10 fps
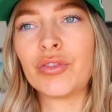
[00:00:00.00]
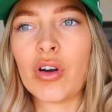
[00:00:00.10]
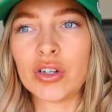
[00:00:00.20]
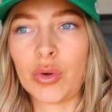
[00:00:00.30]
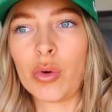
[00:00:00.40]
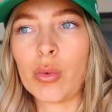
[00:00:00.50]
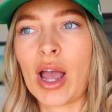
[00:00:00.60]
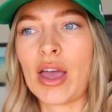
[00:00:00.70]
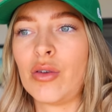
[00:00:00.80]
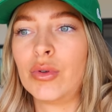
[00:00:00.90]
as far as we're
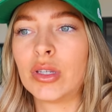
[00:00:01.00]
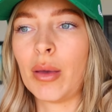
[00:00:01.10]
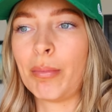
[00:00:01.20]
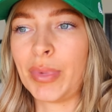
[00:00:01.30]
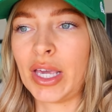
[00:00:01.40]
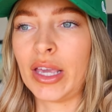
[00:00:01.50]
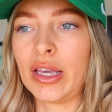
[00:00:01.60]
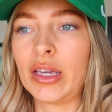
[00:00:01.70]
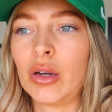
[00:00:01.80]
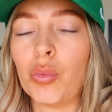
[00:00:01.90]
aware, there was a
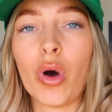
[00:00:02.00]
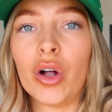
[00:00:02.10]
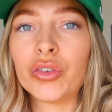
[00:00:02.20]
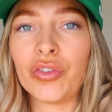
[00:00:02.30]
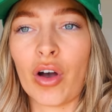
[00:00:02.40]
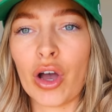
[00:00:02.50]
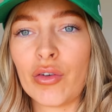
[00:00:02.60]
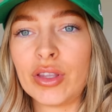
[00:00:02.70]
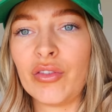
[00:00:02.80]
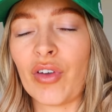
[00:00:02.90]
big
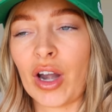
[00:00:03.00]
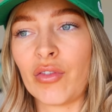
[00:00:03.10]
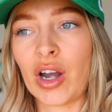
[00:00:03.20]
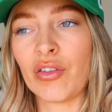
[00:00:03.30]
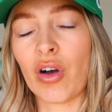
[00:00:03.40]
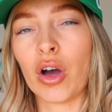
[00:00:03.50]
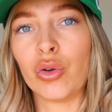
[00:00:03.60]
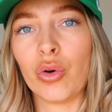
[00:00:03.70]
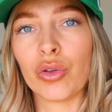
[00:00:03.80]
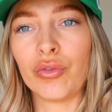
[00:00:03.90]
wildfire in the very, very far
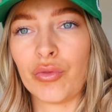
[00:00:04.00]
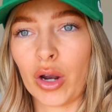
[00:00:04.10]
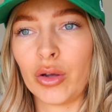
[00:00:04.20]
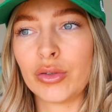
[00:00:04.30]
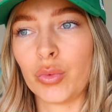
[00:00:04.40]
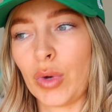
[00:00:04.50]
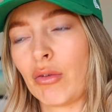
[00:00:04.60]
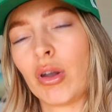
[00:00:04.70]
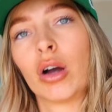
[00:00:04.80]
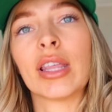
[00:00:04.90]
north of Rhodes.
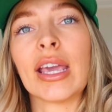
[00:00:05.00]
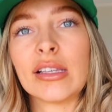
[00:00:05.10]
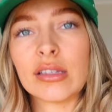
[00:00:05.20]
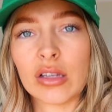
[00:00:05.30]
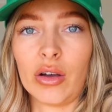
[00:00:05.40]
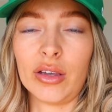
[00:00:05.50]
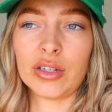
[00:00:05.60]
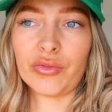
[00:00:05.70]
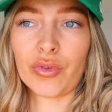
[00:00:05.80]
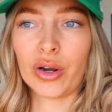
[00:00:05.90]
We're along the east side
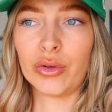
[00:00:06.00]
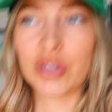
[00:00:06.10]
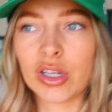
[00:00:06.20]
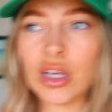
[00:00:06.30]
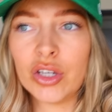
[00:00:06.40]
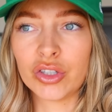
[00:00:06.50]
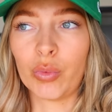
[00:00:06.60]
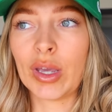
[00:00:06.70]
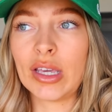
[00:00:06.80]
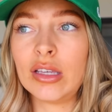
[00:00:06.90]
of Rhodes, so
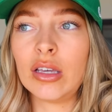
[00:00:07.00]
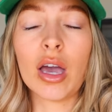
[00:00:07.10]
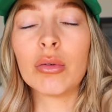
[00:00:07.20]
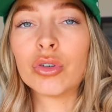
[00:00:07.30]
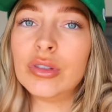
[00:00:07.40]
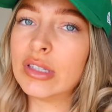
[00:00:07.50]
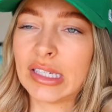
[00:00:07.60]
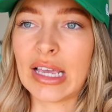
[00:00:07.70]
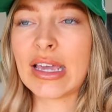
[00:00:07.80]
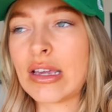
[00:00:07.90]
we couldn't
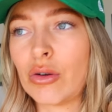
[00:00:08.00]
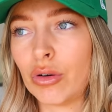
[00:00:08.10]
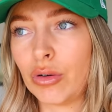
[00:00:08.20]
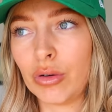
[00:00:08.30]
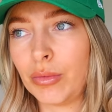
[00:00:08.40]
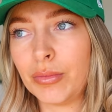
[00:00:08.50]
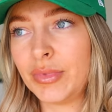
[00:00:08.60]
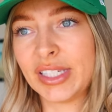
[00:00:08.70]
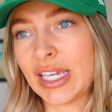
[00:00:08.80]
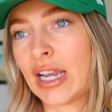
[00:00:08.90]
see
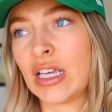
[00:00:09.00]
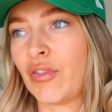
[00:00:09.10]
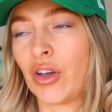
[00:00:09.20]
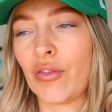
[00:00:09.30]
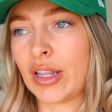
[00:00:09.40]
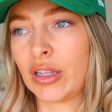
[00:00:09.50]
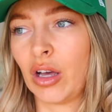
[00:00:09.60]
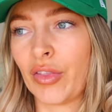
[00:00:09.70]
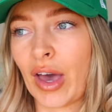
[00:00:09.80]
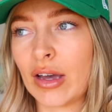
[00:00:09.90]
any of it or anything
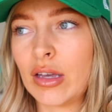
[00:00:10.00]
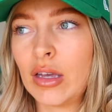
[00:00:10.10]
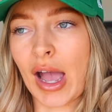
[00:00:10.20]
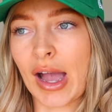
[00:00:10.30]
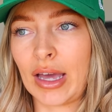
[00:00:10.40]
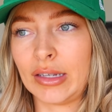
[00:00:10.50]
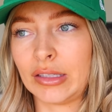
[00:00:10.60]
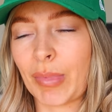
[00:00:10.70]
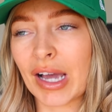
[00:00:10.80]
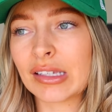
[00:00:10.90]
like that.
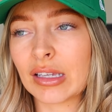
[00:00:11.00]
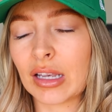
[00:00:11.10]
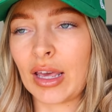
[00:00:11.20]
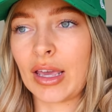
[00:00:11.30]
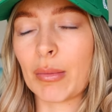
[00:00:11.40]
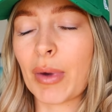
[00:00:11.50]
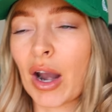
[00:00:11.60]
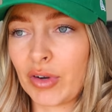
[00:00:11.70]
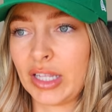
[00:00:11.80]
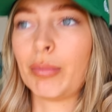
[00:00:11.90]
And basically,
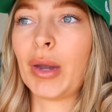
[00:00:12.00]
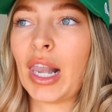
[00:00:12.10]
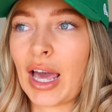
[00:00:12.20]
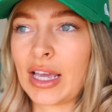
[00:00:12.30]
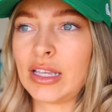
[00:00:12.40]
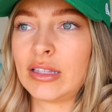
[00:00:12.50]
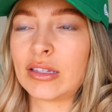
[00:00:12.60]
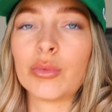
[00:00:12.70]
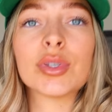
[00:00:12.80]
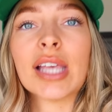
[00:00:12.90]
apparently the planes
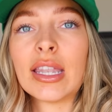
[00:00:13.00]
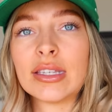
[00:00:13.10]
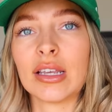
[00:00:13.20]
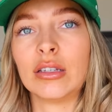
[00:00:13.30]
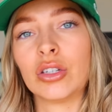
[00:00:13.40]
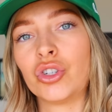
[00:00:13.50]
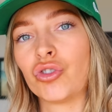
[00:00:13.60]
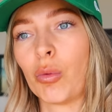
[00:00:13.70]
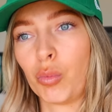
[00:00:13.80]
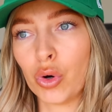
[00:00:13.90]
that were sent in to
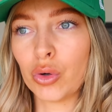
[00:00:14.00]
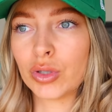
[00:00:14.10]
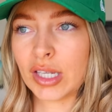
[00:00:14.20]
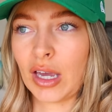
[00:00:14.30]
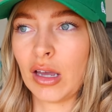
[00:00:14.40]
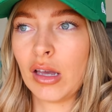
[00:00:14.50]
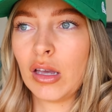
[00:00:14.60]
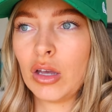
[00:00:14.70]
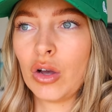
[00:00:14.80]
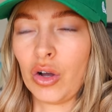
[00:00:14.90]
drop water
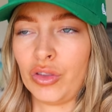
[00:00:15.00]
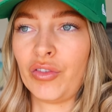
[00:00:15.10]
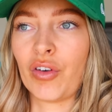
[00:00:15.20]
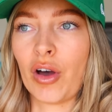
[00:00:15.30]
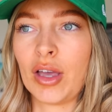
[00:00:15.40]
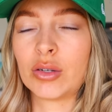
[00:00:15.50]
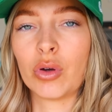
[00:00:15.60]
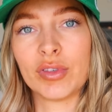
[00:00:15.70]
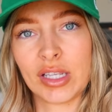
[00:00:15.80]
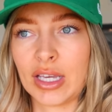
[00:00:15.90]
on the fire to
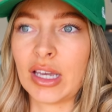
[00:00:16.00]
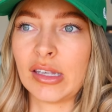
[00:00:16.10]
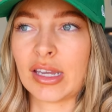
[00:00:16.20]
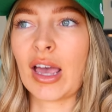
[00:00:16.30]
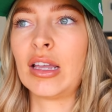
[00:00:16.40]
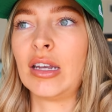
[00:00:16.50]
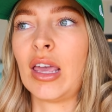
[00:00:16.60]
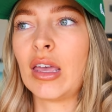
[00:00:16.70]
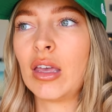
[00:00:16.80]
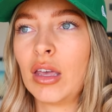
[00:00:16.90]
obviously contain
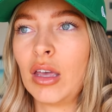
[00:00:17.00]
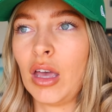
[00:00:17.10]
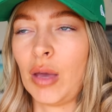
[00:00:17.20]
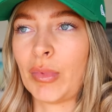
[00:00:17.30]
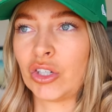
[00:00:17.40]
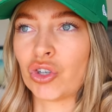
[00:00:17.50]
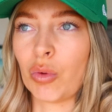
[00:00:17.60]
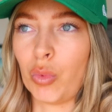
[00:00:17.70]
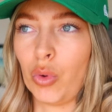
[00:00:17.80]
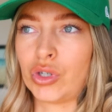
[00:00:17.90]
it, and they
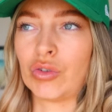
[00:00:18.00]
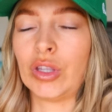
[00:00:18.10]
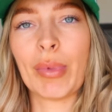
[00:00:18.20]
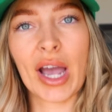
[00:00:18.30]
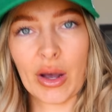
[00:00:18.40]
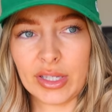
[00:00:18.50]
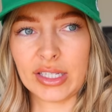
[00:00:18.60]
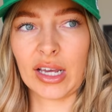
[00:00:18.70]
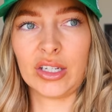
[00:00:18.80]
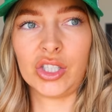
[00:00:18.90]
dropped water on the power
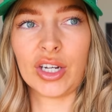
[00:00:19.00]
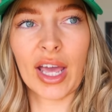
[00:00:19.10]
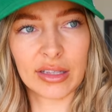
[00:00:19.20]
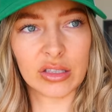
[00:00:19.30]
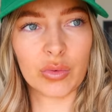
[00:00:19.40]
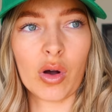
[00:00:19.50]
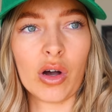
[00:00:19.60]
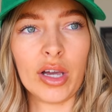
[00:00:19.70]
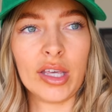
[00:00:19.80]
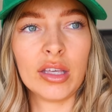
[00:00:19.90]
station, hence
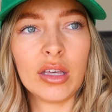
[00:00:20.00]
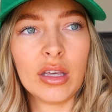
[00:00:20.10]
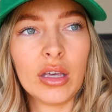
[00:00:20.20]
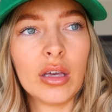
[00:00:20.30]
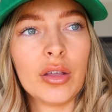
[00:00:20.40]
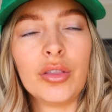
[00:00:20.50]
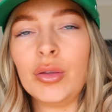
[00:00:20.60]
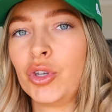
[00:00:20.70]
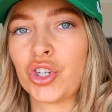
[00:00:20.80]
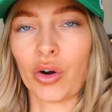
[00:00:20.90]
why the
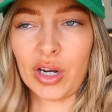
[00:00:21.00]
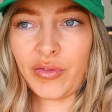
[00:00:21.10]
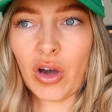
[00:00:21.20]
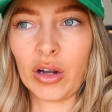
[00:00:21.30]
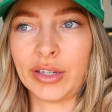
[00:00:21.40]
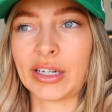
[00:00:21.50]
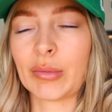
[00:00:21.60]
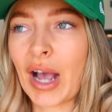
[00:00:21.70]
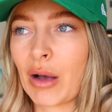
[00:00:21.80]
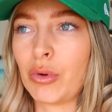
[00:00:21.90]
majority of the island had a
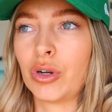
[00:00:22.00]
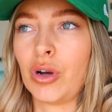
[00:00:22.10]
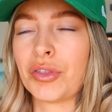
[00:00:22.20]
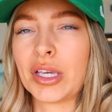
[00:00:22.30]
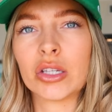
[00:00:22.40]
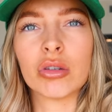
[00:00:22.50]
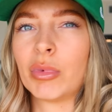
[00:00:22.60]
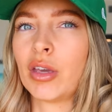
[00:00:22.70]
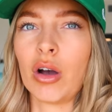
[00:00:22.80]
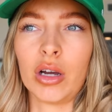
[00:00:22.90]
power cut. I think some
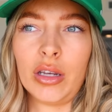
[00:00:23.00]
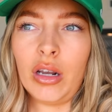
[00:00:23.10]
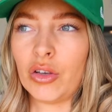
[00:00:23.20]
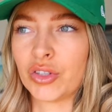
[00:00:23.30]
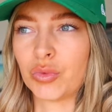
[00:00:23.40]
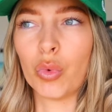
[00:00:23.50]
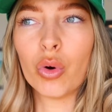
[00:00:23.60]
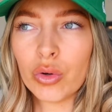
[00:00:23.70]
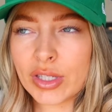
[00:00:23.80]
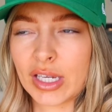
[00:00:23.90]
of the island lost
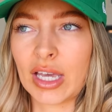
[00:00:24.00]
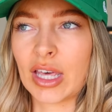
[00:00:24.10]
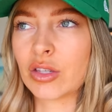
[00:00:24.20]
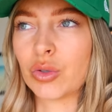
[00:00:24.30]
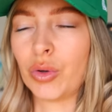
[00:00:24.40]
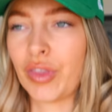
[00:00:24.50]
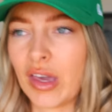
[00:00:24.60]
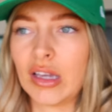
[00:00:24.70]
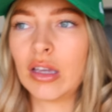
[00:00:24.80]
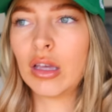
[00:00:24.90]
water, that sort of
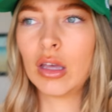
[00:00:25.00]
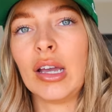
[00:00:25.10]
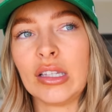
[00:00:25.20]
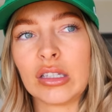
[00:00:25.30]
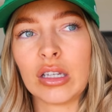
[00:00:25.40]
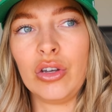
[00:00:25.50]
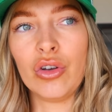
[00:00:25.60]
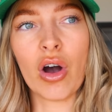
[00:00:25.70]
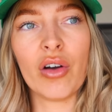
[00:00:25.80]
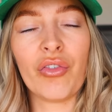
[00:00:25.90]
thing. It's
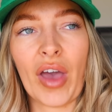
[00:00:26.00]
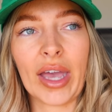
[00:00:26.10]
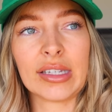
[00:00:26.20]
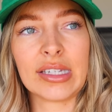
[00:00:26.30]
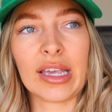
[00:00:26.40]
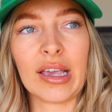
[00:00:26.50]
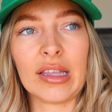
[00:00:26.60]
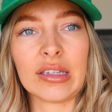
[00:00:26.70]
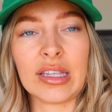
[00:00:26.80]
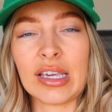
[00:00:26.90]
not
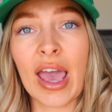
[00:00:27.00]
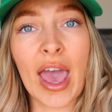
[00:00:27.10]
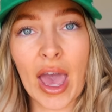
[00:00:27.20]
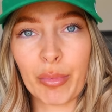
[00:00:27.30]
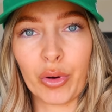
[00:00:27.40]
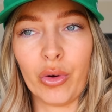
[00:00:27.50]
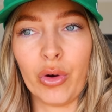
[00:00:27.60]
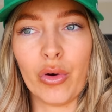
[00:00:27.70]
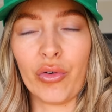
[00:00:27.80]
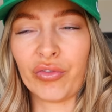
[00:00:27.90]
affected the
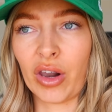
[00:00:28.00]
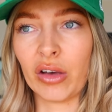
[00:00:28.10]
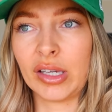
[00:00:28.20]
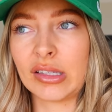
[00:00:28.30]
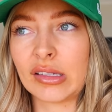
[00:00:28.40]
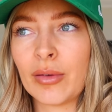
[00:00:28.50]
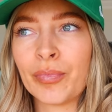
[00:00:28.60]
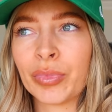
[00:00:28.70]
airport or flight.